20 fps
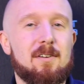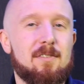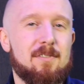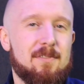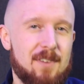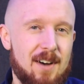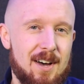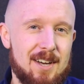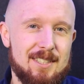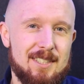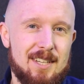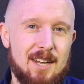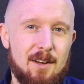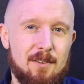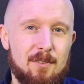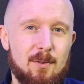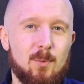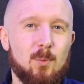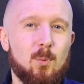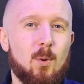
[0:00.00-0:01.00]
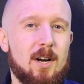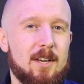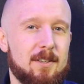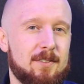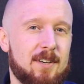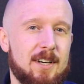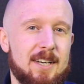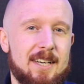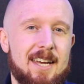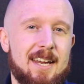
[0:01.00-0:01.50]
a fast enough
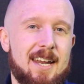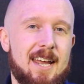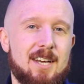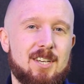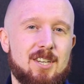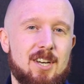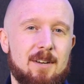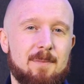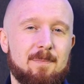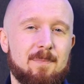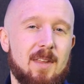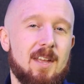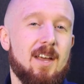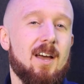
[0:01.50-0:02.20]
Wi-Fi connection.